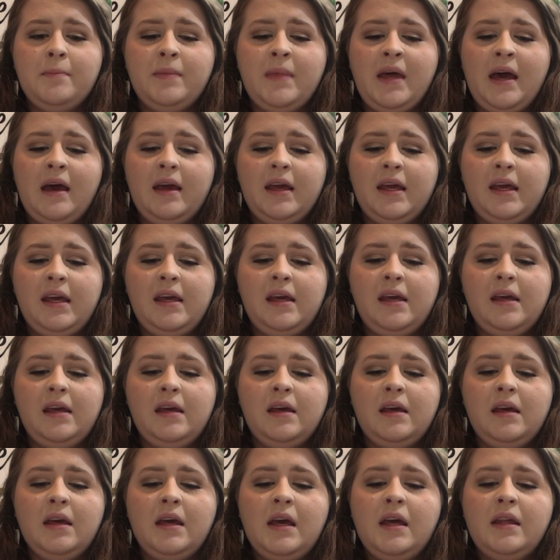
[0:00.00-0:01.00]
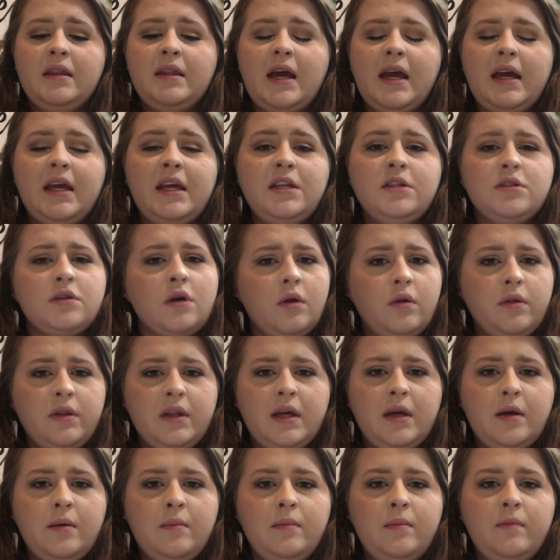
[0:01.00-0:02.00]
that he told
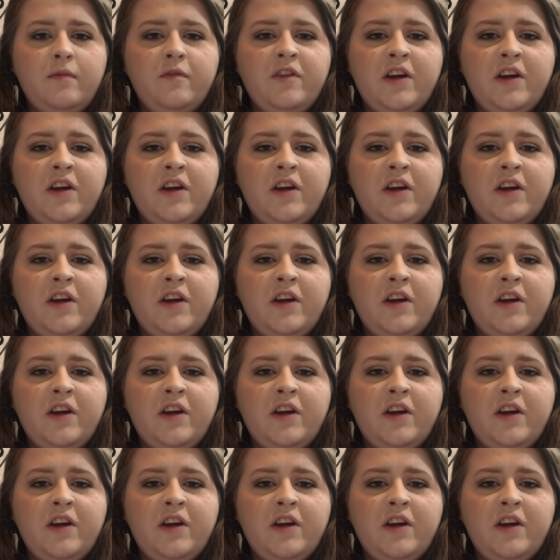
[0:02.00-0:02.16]
them,